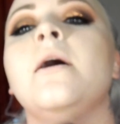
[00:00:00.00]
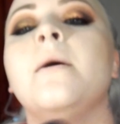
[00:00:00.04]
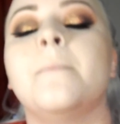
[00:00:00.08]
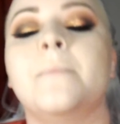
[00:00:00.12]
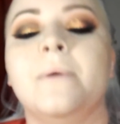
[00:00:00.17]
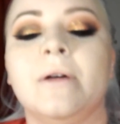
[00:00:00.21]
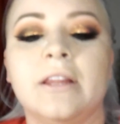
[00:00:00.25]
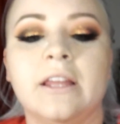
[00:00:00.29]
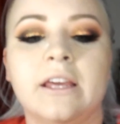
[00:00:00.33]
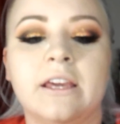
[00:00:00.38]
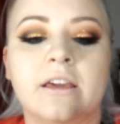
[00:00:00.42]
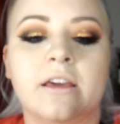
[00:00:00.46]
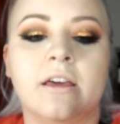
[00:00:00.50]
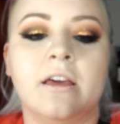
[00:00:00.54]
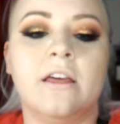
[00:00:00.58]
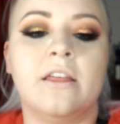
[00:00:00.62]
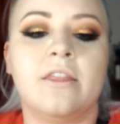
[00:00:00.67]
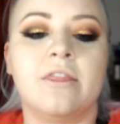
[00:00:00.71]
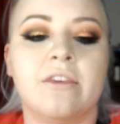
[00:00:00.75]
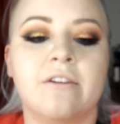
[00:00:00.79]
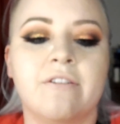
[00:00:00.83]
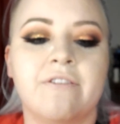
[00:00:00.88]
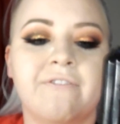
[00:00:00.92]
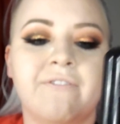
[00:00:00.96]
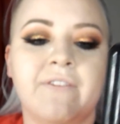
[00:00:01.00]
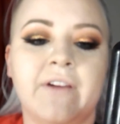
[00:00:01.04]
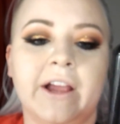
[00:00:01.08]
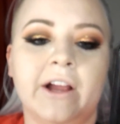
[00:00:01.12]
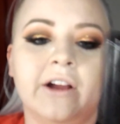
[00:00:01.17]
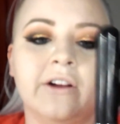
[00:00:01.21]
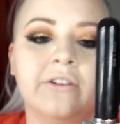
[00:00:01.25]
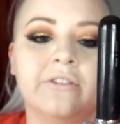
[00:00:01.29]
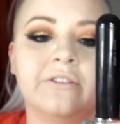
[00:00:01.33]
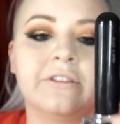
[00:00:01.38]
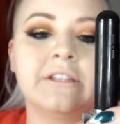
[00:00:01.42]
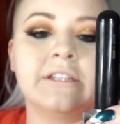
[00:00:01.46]
But like the
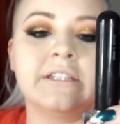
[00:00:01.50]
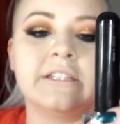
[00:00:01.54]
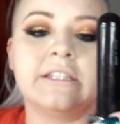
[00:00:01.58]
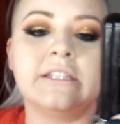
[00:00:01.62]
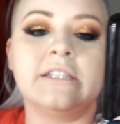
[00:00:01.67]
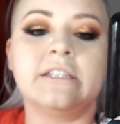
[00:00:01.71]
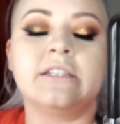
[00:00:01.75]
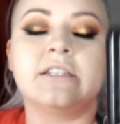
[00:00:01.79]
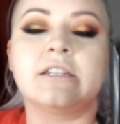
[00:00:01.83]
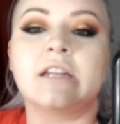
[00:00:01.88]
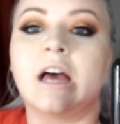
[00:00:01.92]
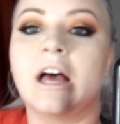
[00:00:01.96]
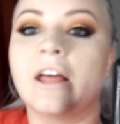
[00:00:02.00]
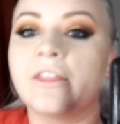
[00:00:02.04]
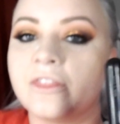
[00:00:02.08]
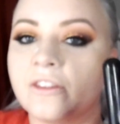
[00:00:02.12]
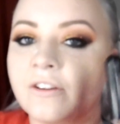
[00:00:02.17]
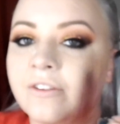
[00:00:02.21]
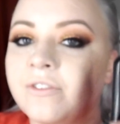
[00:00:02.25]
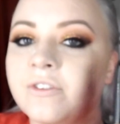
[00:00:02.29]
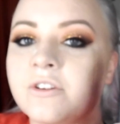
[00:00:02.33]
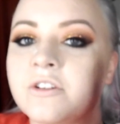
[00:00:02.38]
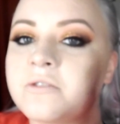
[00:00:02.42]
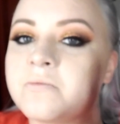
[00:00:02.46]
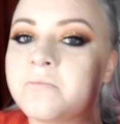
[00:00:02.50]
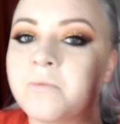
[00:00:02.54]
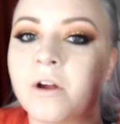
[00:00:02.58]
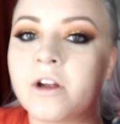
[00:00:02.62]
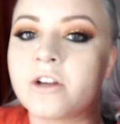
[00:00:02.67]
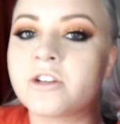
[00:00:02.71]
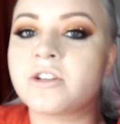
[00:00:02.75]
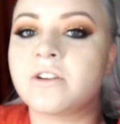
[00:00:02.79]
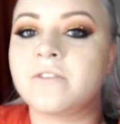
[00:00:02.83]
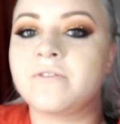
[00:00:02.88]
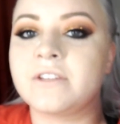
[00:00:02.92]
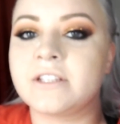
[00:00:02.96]
ferrule. And this is not the first
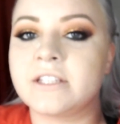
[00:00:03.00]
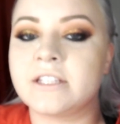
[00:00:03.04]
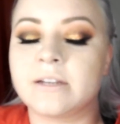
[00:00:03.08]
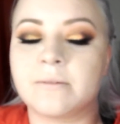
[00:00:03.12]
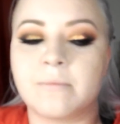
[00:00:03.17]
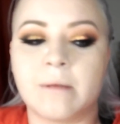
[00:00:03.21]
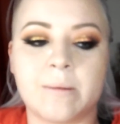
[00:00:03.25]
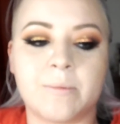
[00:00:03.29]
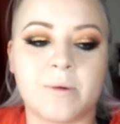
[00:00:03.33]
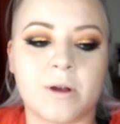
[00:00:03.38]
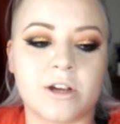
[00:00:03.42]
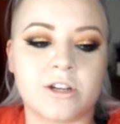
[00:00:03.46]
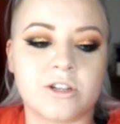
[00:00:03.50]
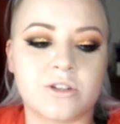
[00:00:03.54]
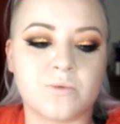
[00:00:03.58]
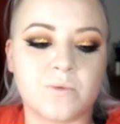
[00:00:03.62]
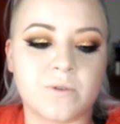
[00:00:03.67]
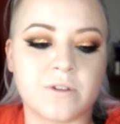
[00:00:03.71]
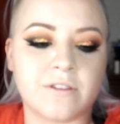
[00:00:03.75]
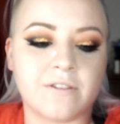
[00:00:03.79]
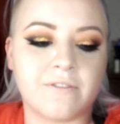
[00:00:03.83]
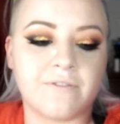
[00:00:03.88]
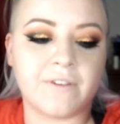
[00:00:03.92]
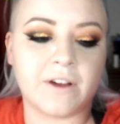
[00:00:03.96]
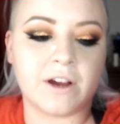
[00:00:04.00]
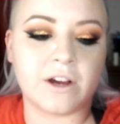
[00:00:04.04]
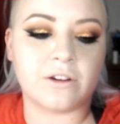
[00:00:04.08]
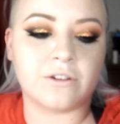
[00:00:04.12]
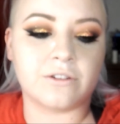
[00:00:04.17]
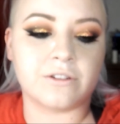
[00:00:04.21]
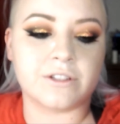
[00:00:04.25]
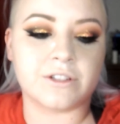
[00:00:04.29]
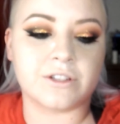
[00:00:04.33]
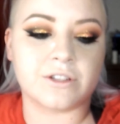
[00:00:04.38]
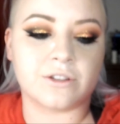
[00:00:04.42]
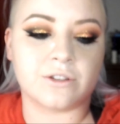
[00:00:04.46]
brush of a Sigma brush where the
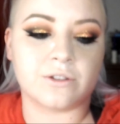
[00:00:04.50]
ferrule is